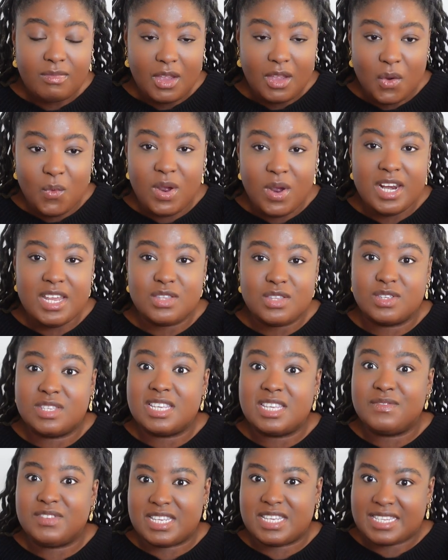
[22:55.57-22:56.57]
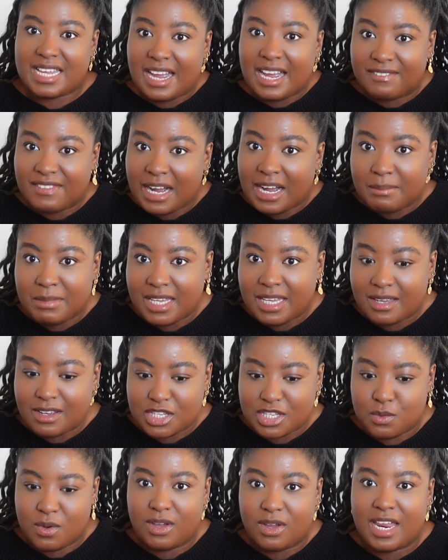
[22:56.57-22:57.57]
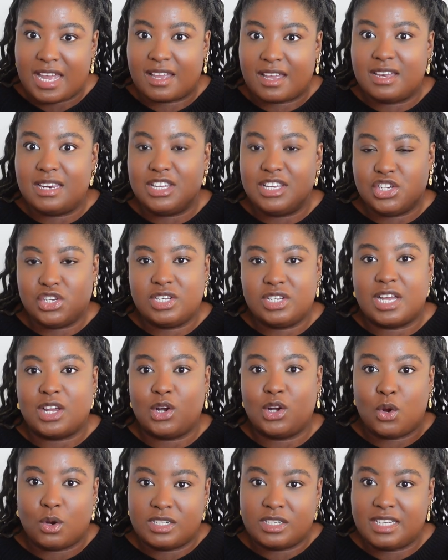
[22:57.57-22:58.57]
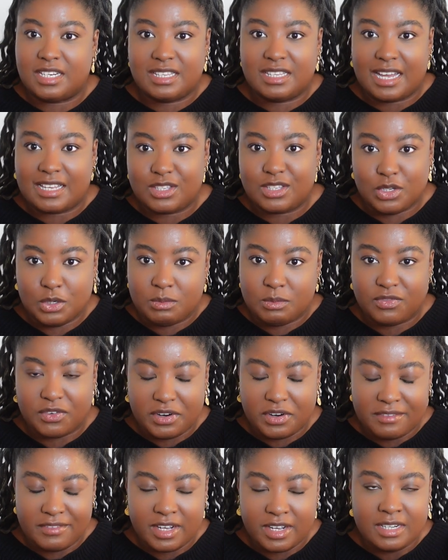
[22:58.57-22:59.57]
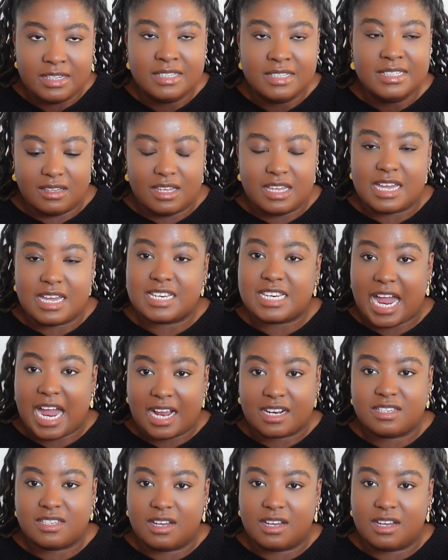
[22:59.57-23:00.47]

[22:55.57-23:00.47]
went in to save his entire family because they were like literally like locked in that tomb forever. He attacked